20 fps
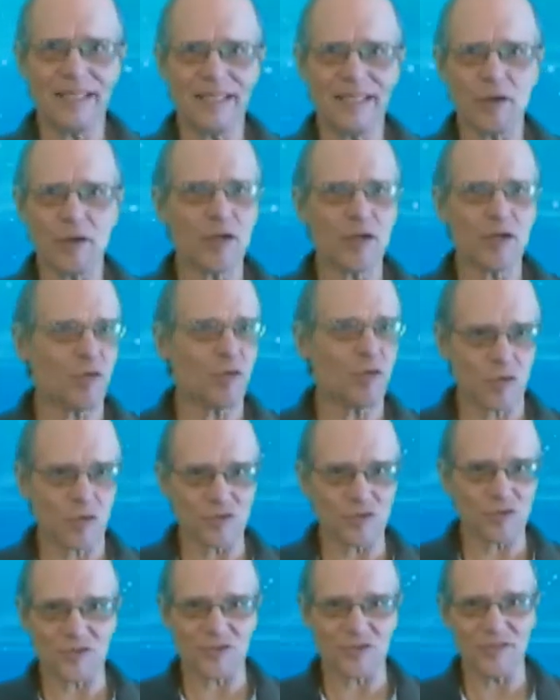There are no
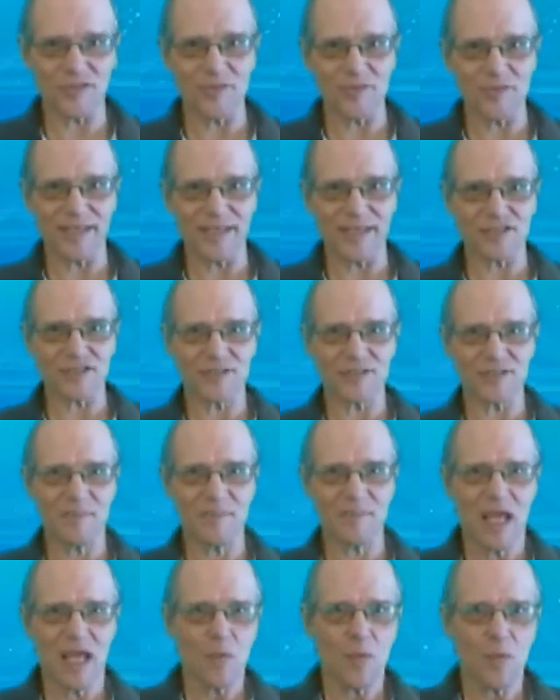rules to do this.
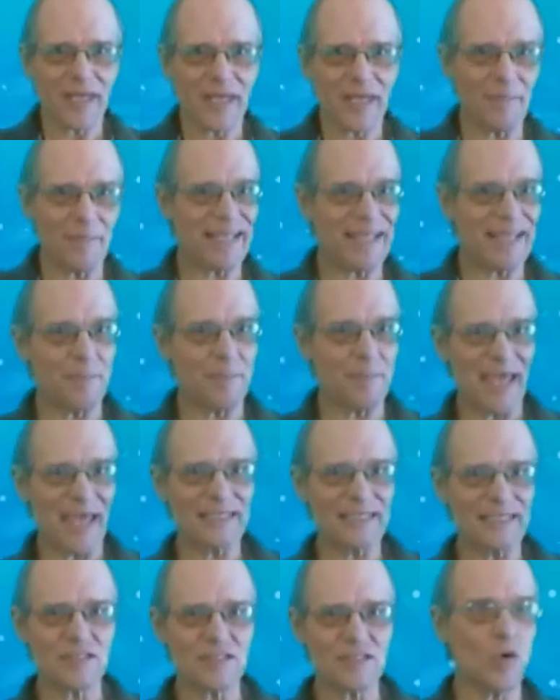We can make the
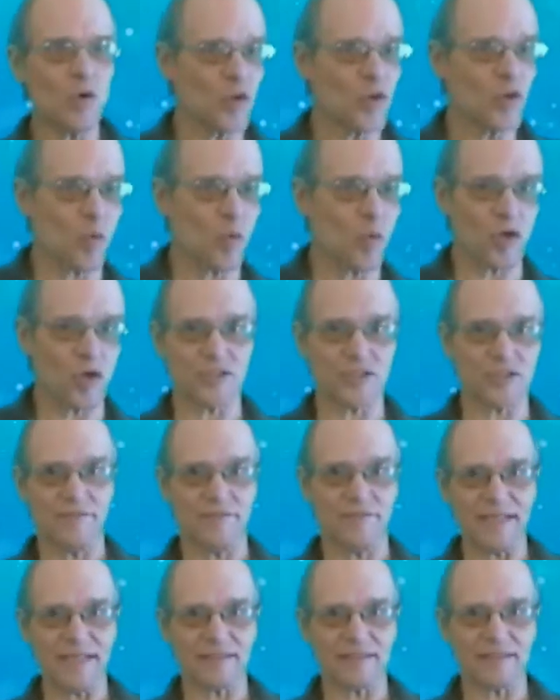best or the worst
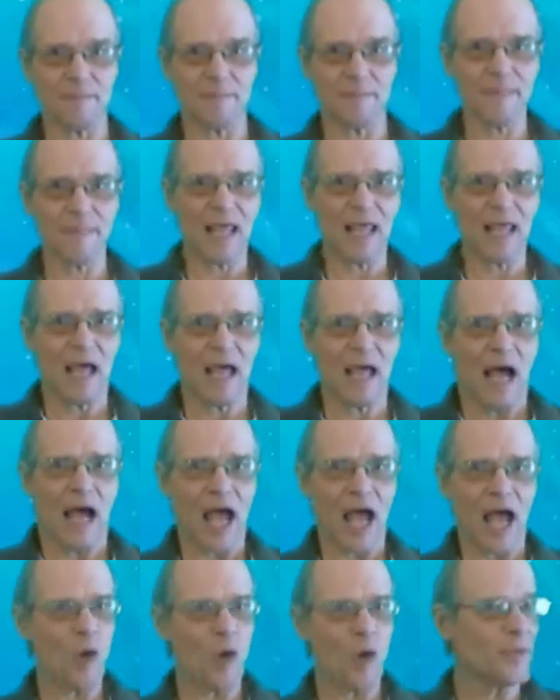of it.
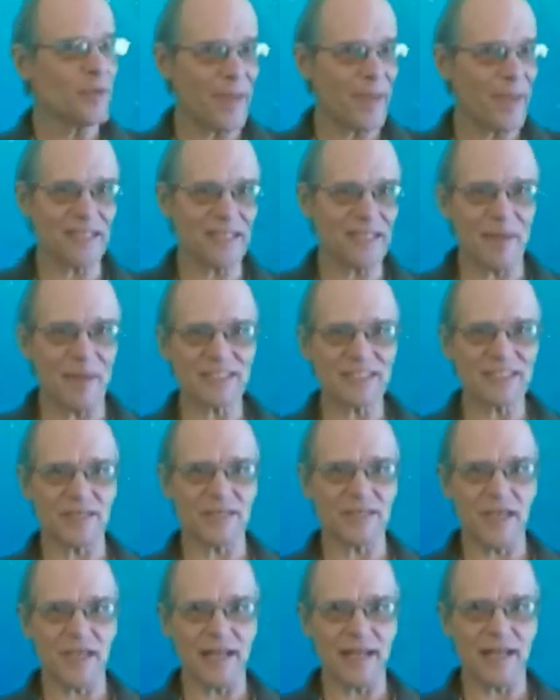I hope you make the best
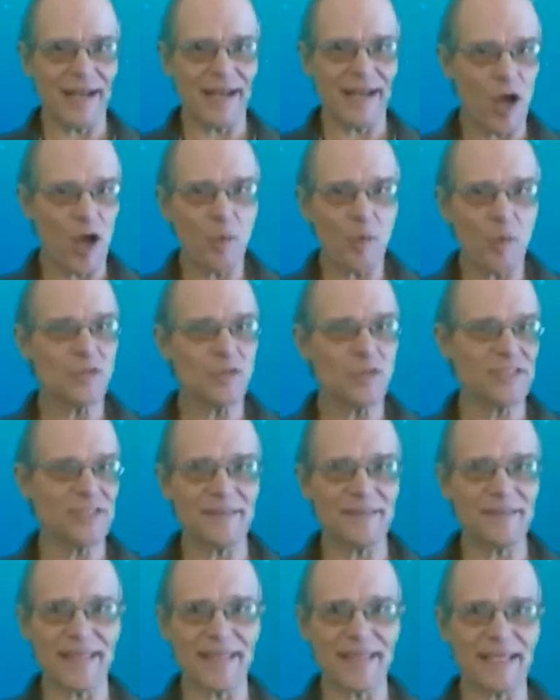of it, and I hope you
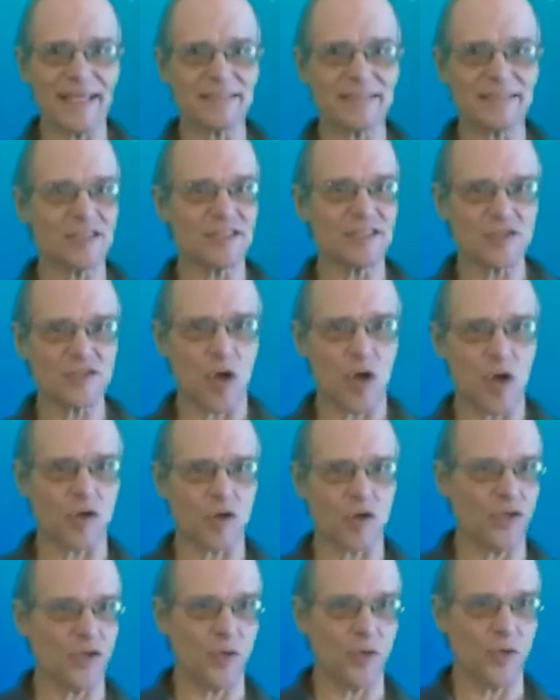see things that
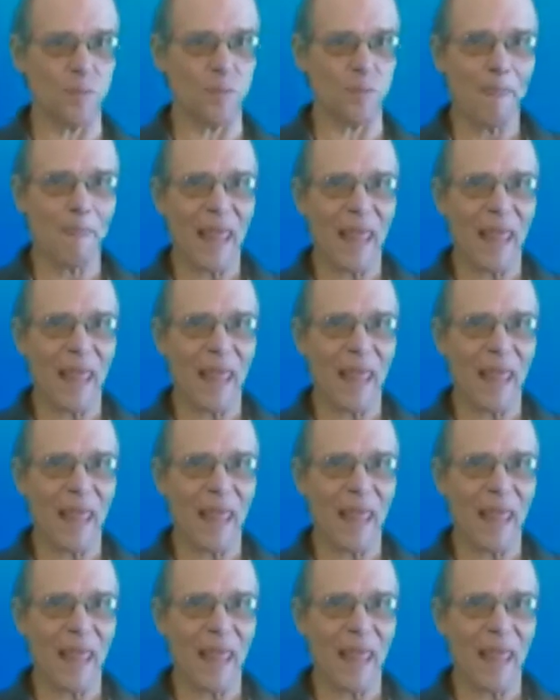startle you.